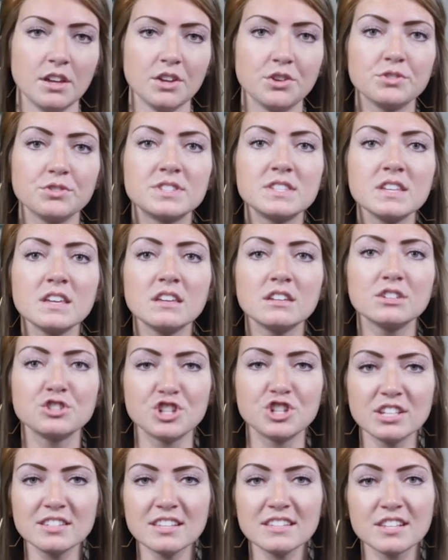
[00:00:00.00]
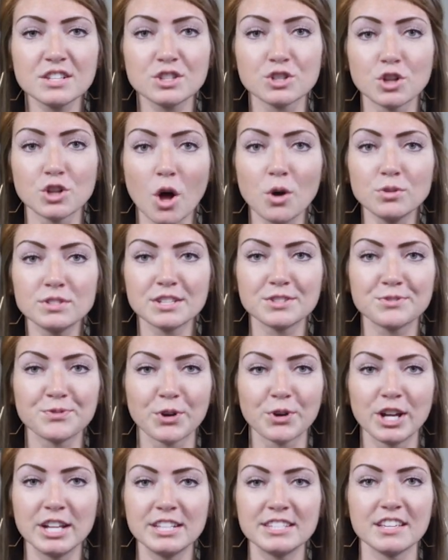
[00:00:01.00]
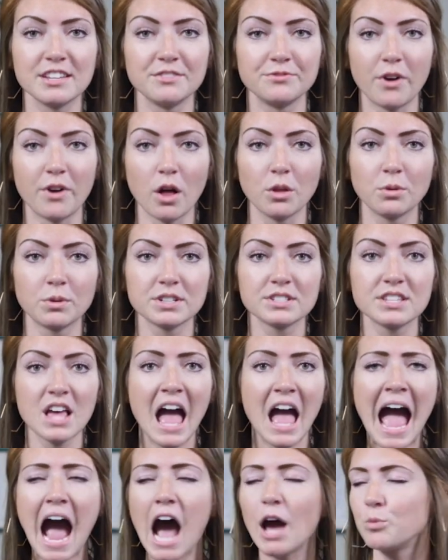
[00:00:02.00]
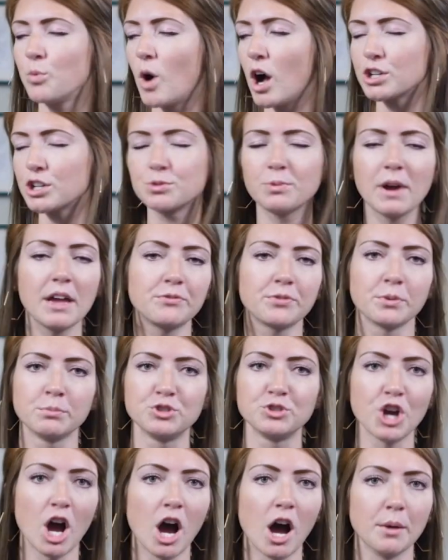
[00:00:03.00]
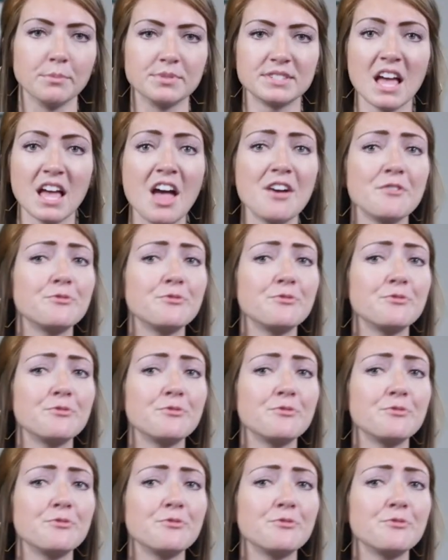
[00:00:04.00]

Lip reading: You see, Jesus' closest friends and followers had walked away from jobs,